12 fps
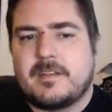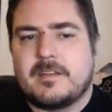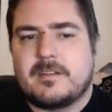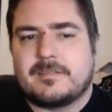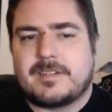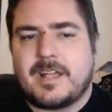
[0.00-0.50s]

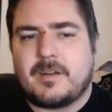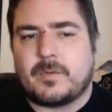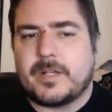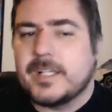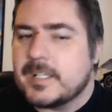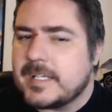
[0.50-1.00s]
Not
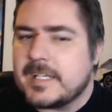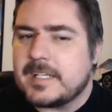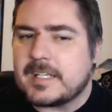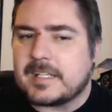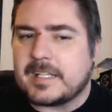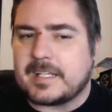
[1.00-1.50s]
really,
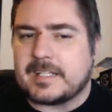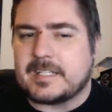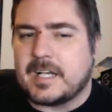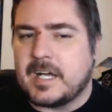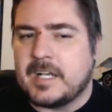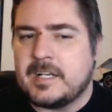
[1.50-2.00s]
not like a
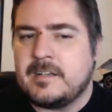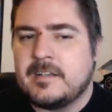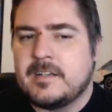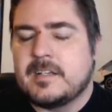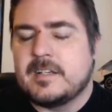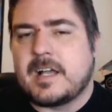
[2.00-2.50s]
ton.
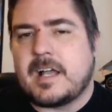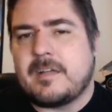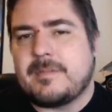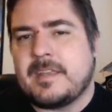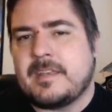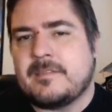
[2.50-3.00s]
I
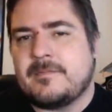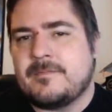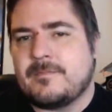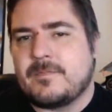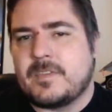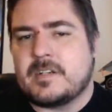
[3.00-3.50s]
mean,
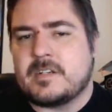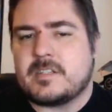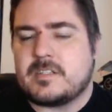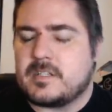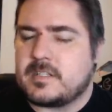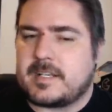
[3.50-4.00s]
there's
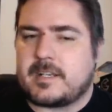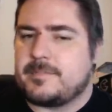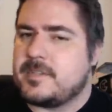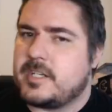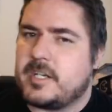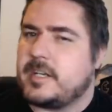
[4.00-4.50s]
like
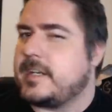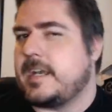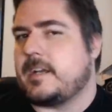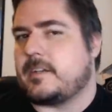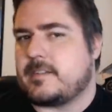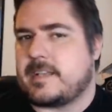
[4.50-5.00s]
obscure
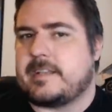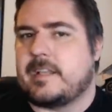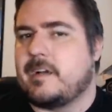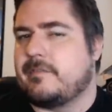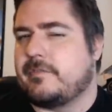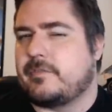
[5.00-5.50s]
characters I'd
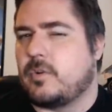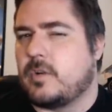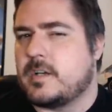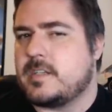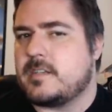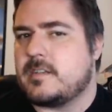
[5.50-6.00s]
love, of
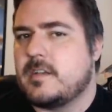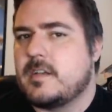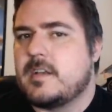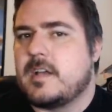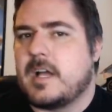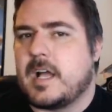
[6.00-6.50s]
course,
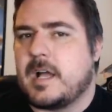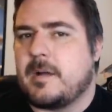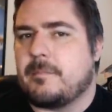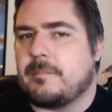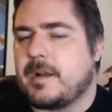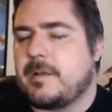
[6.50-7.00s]

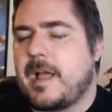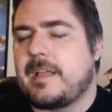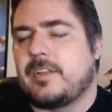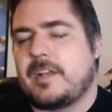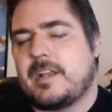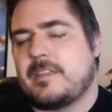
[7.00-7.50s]
but I
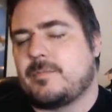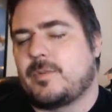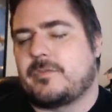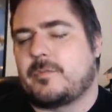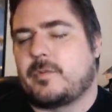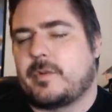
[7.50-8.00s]
look at it more
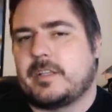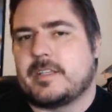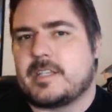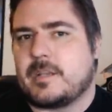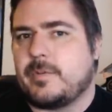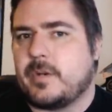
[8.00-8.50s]
from a
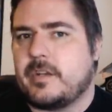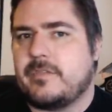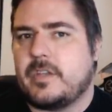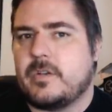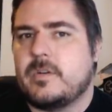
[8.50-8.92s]
realistic point of view.